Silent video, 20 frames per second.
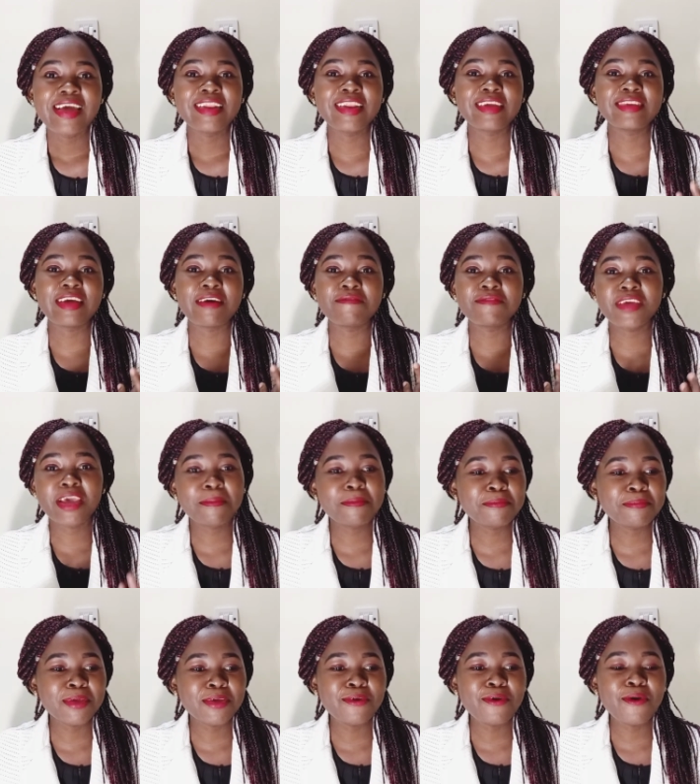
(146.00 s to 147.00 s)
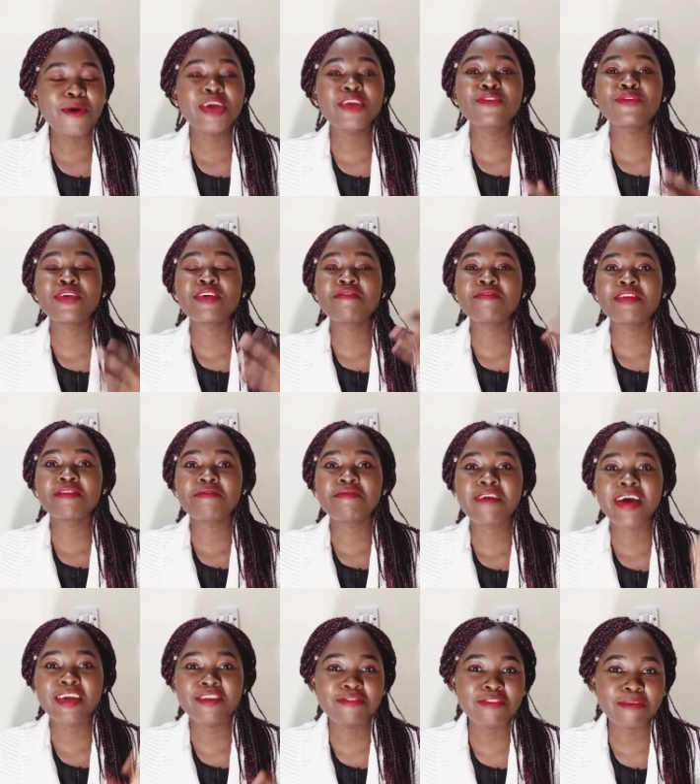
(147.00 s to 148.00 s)
that have kept me going to even
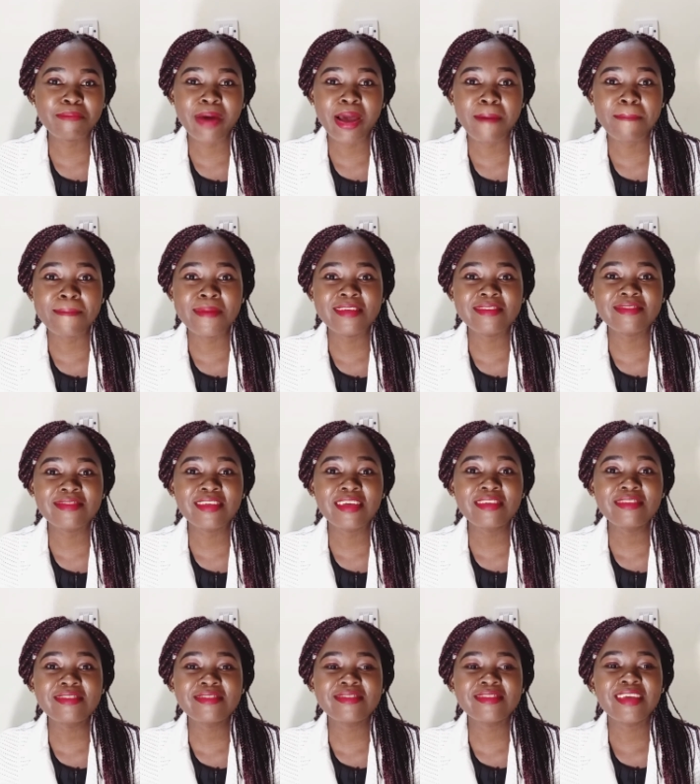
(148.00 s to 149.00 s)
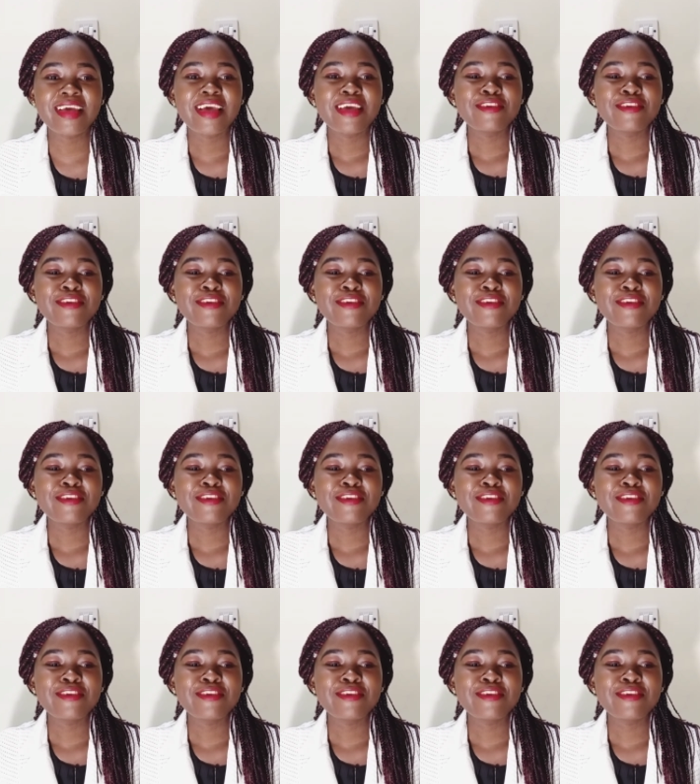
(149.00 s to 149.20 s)
fight for my business.